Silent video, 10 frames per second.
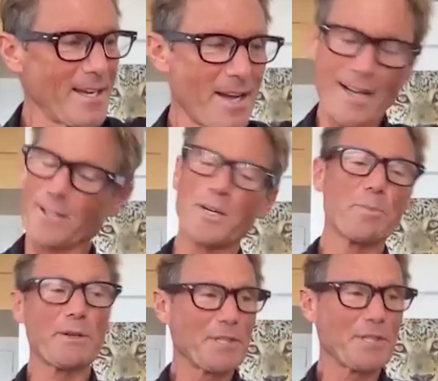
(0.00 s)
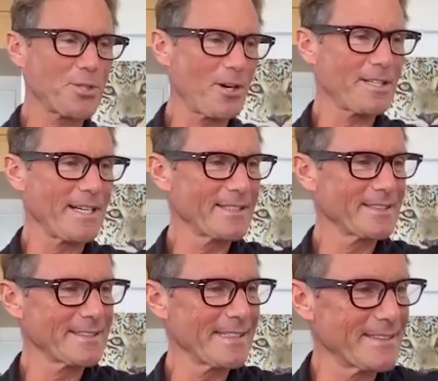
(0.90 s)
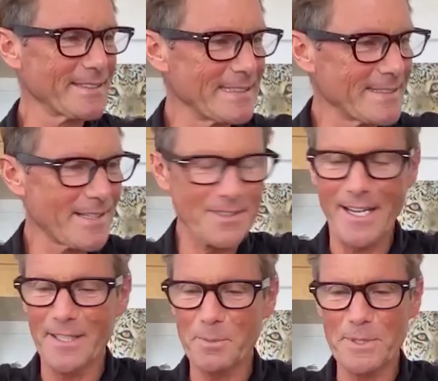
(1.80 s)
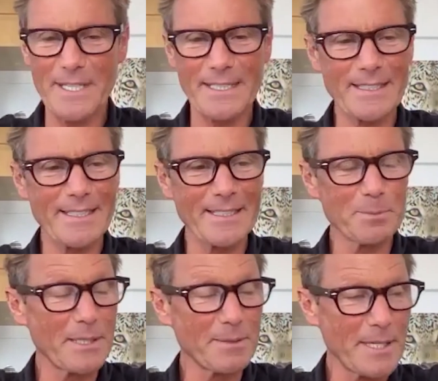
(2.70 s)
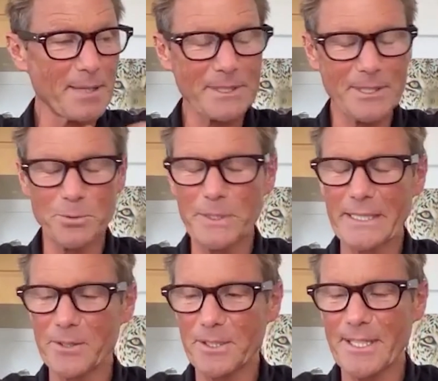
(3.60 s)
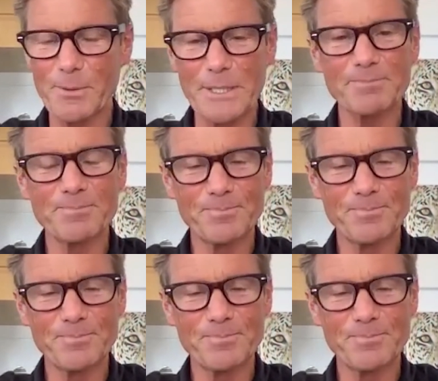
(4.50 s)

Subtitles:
I got a bit of a shock and I didn't get the details 100% clear, but I'm going to relook at that one.